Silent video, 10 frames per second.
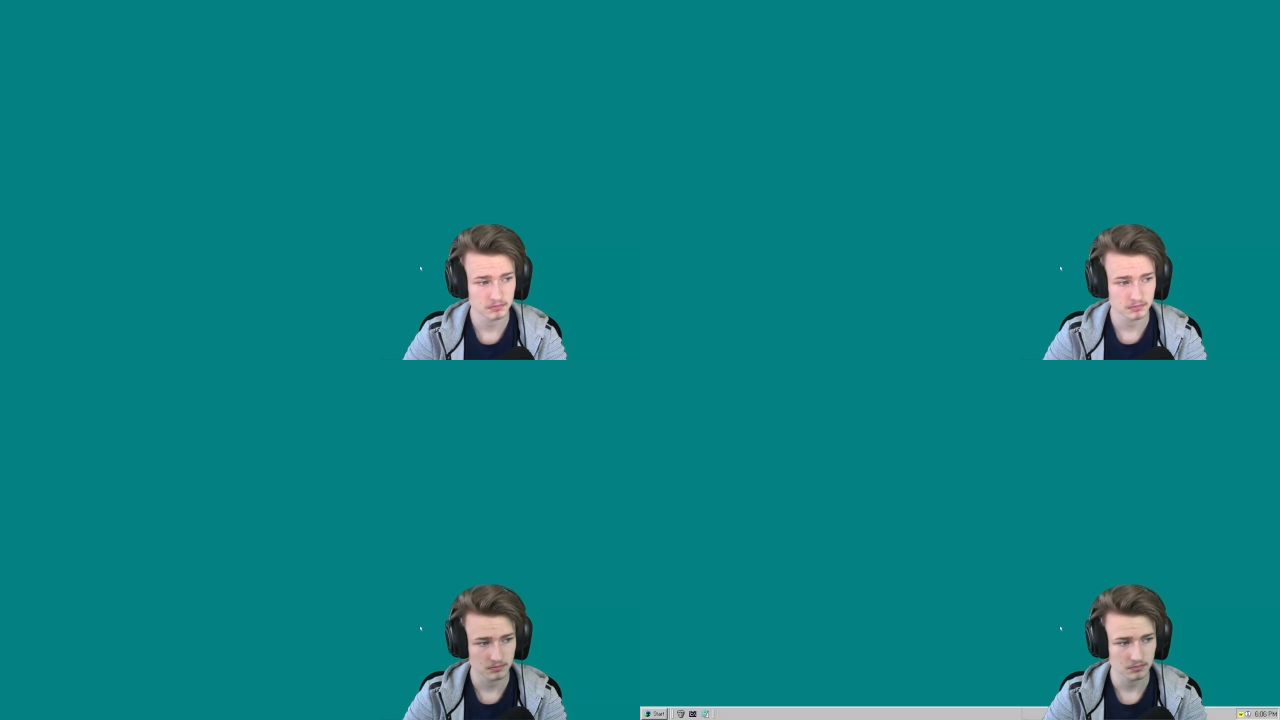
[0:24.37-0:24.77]

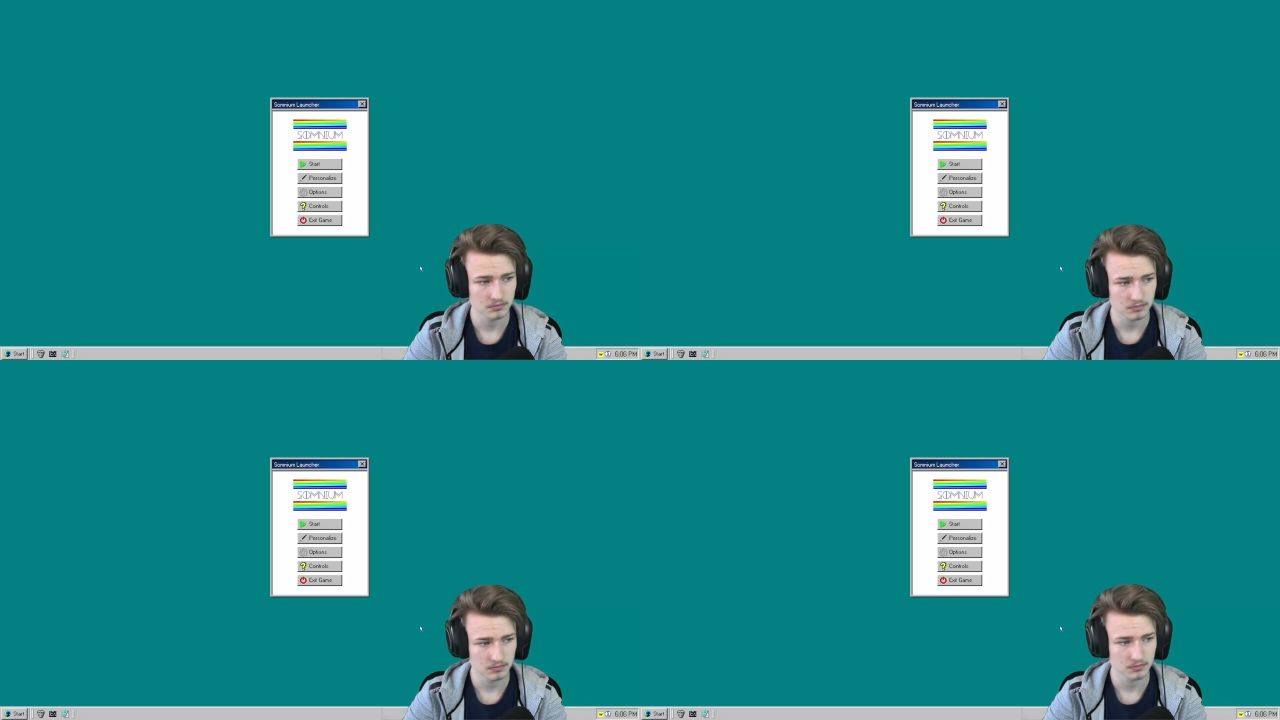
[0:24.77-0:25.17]

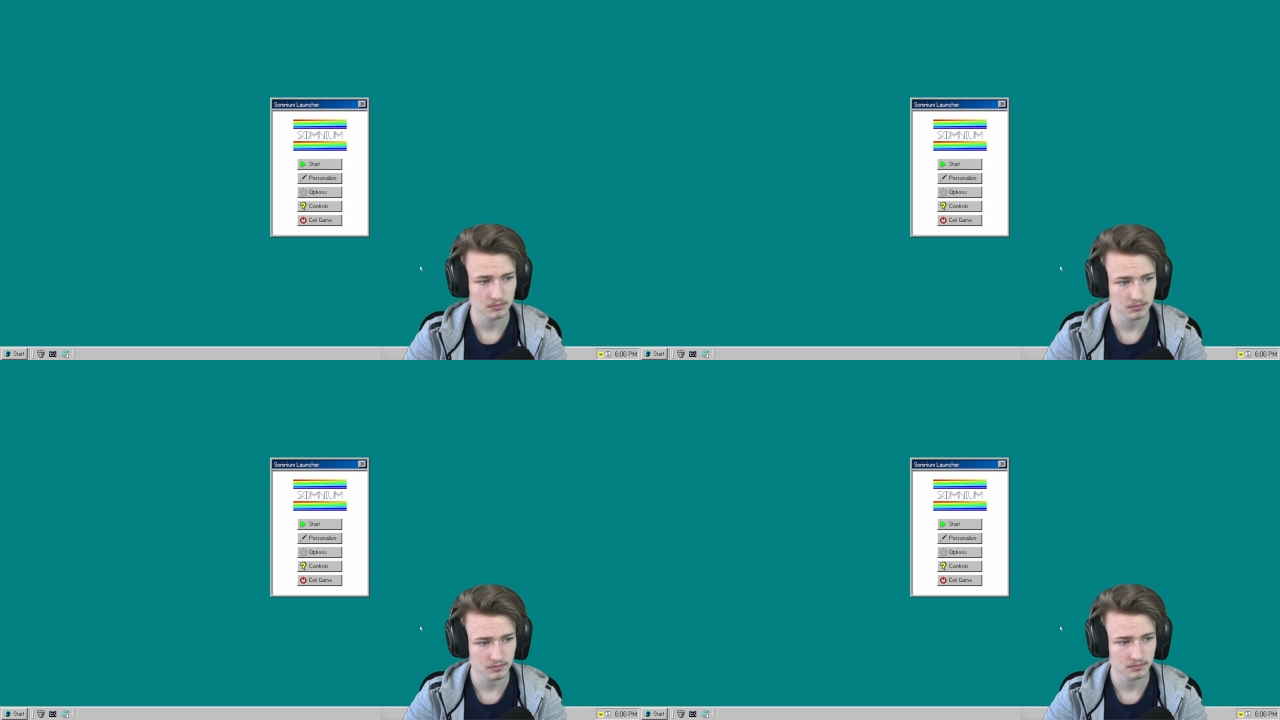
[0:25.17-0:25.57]

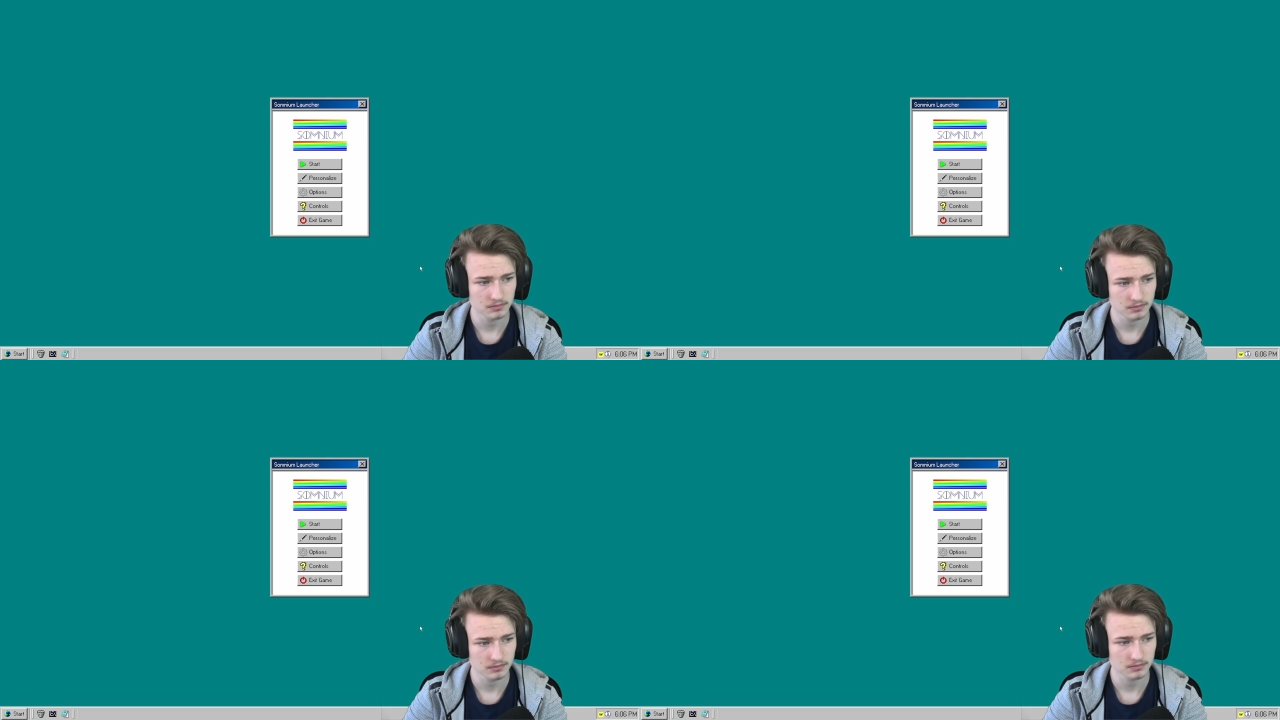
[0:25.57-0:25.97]

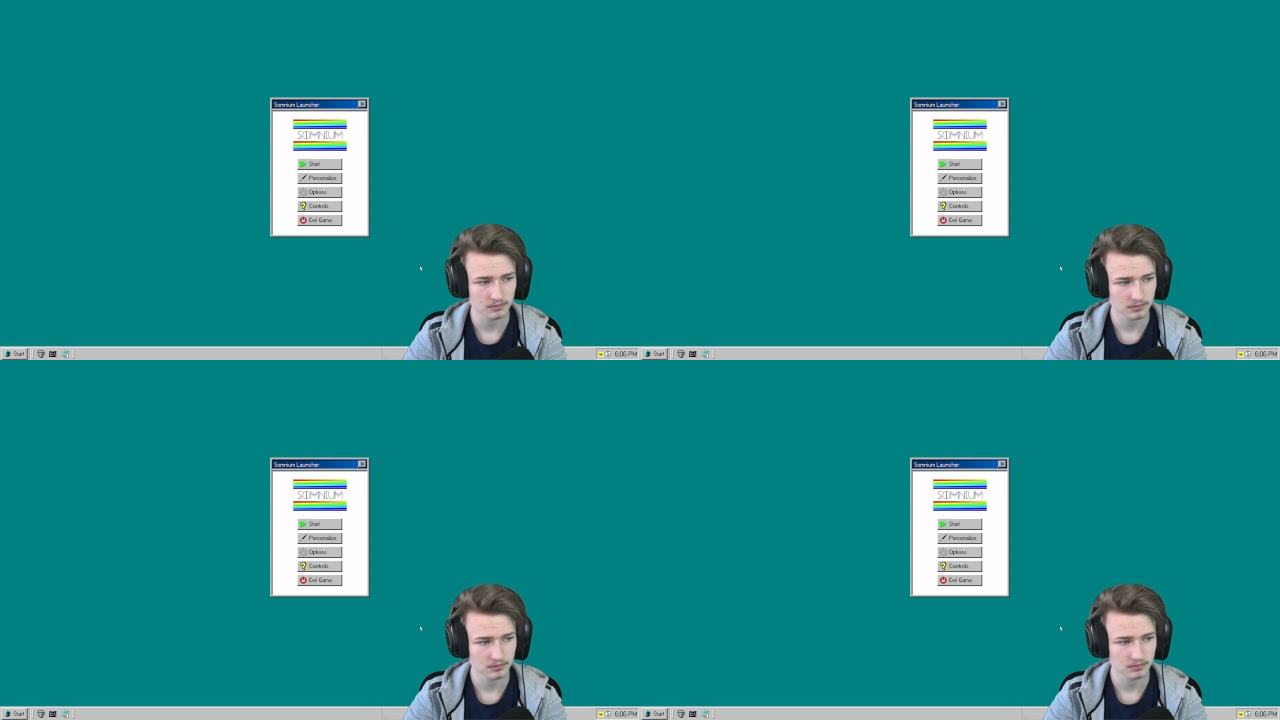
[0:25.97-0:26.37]

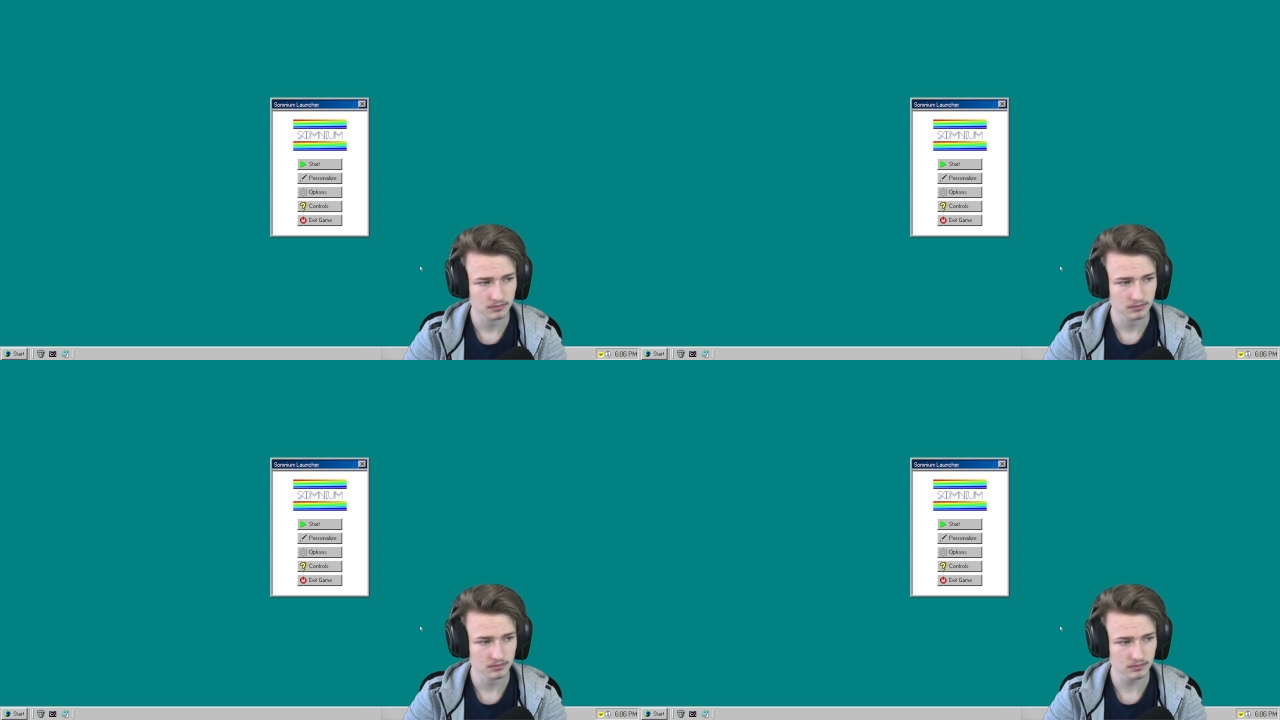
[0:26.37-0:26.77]

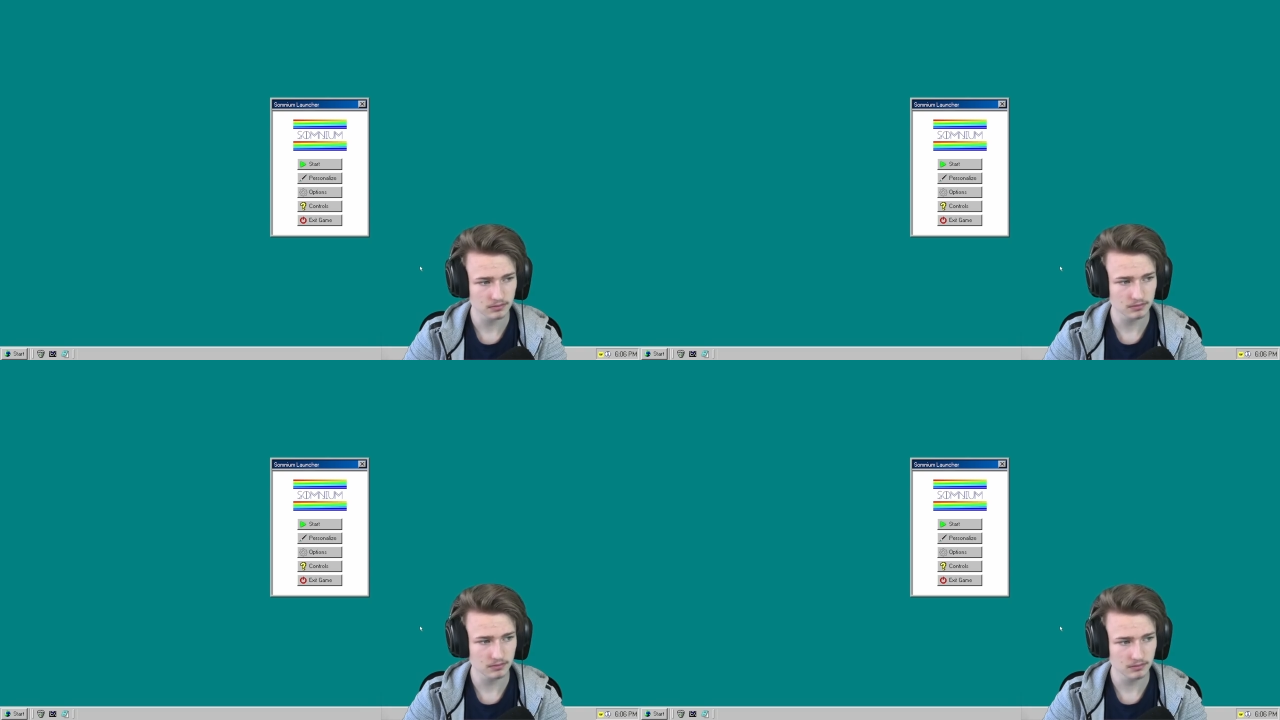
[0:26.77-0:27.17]

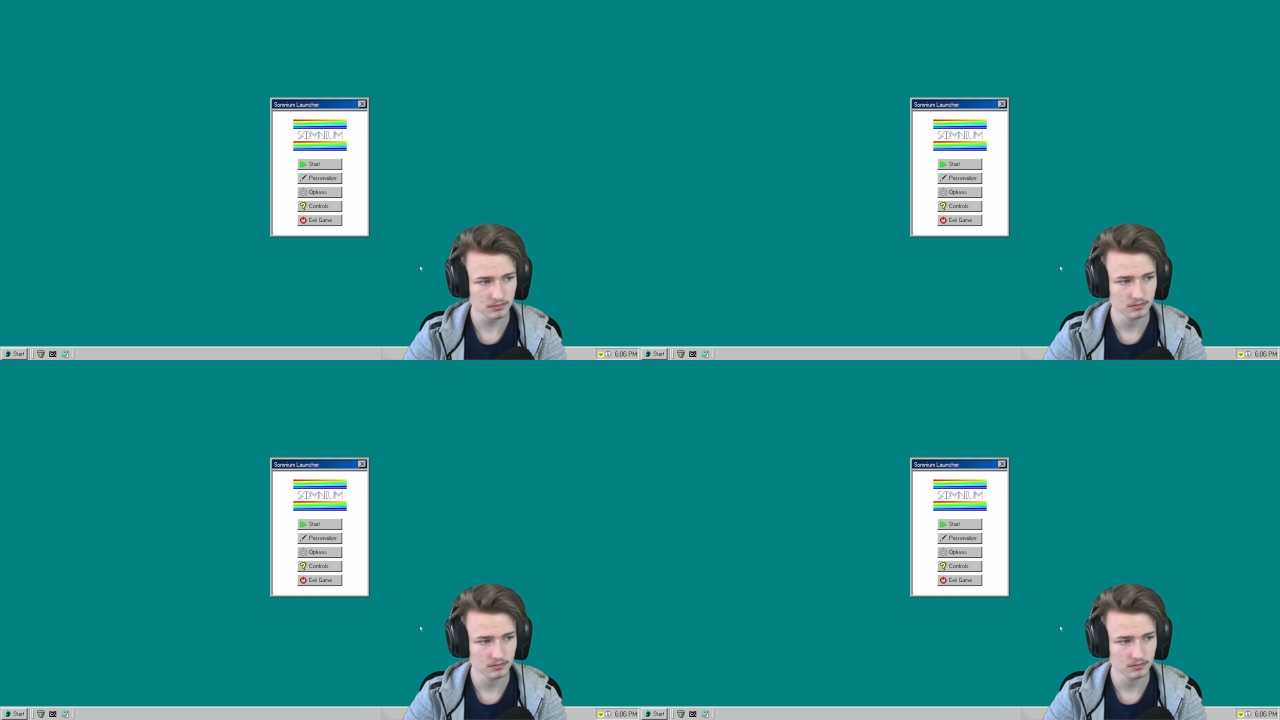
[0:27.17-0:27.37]
(silence)